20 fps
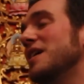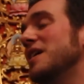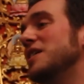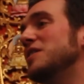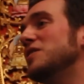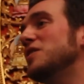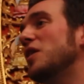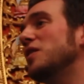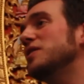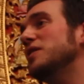
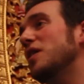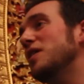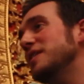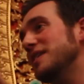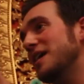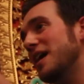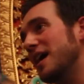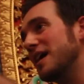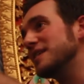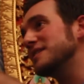You know, the only
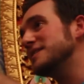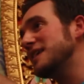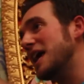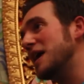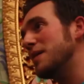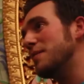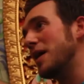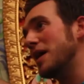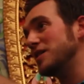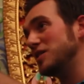thing I can
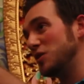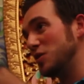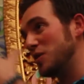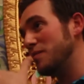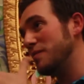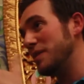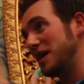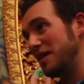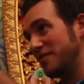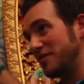say about you
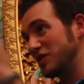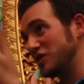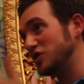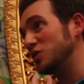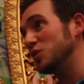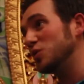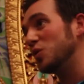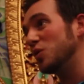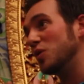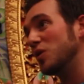and me for
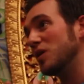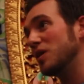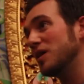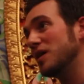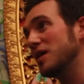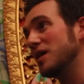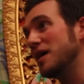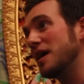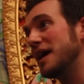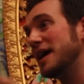sure
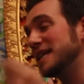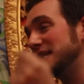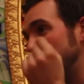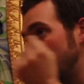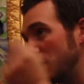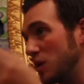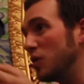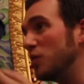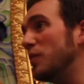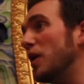is that
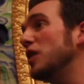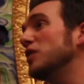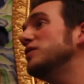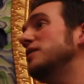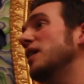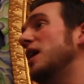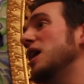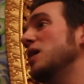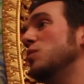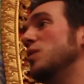we will both
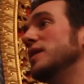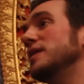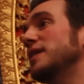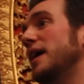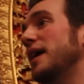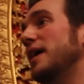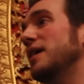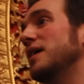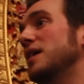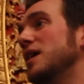die one
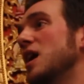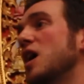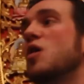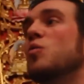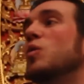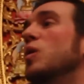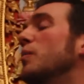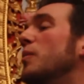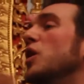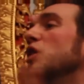day.
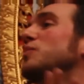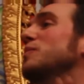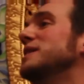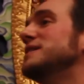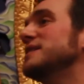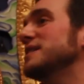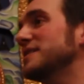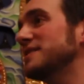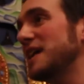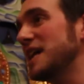We'll both be
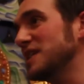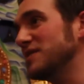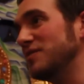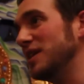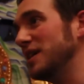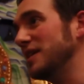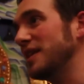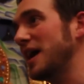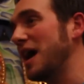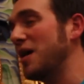
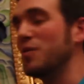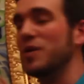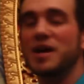successful at that.